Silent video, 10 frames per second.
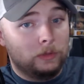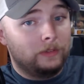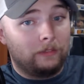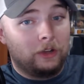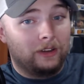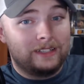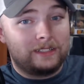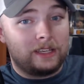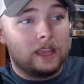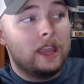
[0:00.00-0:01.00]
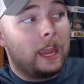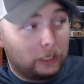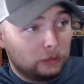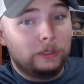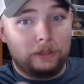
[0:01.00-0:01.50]
movie I've gone to see,
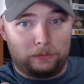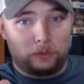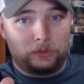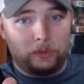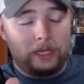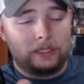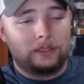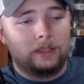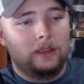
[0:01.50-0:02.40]
including The Force Awakens.